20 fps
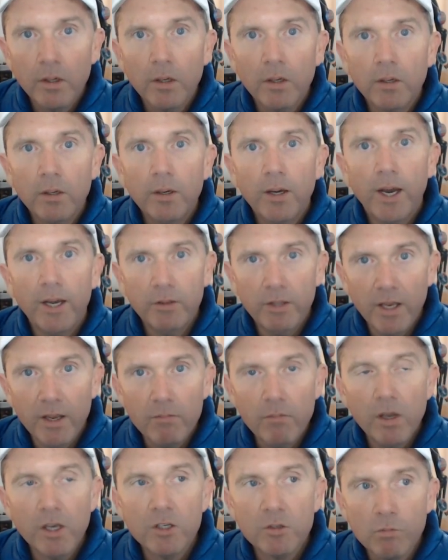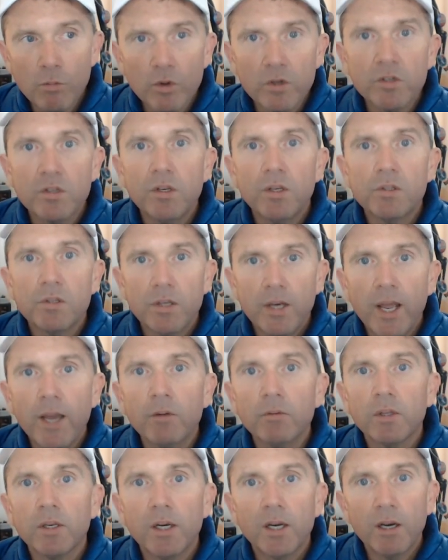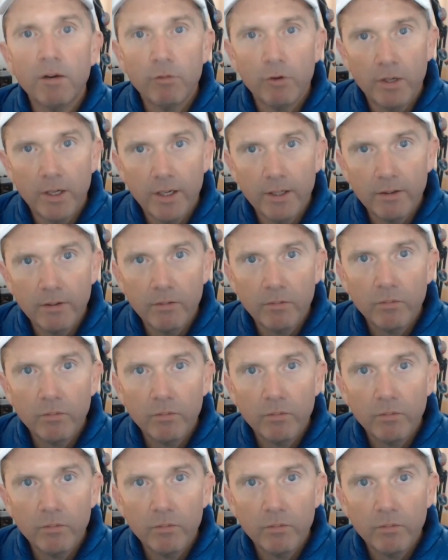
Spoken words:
I think it makes more sense now than it ever did,